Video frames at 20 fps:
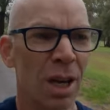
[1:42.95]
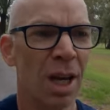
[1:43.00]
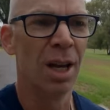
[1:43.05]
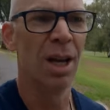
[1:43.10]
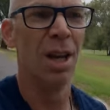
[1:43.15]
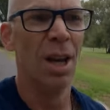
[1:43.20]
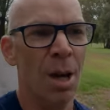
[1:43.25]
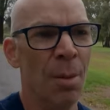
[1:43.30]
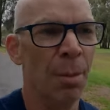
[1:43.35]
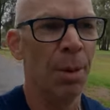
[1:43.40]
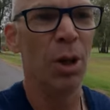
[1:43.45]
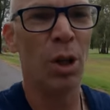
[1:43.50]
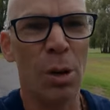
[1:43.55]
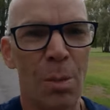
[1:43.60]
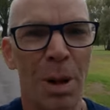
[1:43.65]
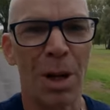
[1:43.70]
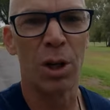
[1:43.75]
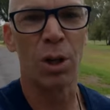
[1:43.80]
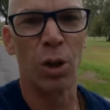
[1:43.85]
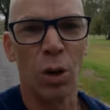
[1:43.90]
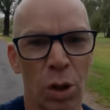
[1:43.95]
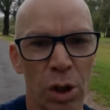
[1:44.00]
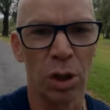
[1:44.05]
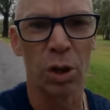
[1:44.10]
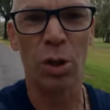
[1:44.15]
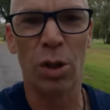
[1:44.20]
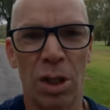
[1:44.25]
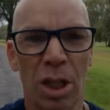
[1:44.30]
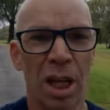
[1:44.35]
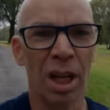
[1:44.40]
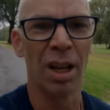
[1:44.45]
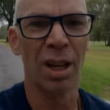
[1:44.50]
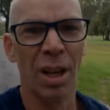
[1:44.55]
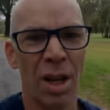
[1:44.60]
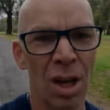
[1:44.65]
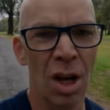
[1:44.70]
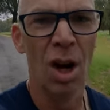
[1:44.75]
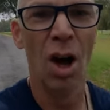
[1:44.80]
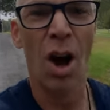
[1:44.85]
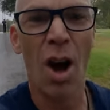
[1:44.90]
But you gotta make sure you use
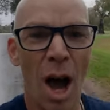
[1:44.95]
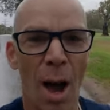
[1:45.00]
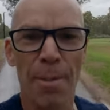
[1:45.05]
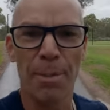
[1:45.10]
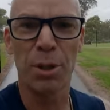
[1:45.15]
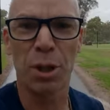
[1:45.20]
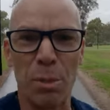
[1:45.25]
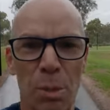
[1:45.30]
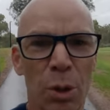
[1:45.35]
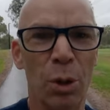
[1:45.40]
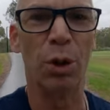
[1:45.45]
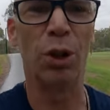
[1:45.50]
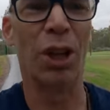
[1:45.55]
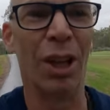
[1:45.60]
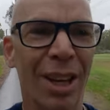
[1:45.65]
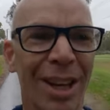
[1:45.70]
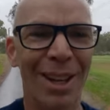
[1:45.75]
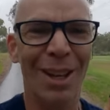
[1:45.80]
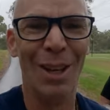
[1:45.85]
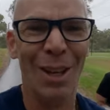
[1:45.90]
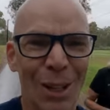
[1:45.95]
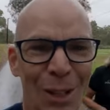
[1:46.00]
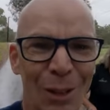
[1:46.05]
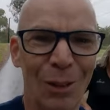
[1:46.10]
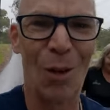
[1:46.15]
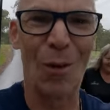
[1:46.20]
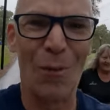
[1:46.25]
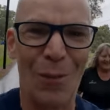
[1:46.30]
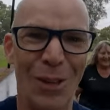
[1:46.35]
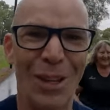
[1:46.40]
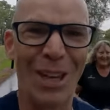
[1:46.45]
hyper smooth, don't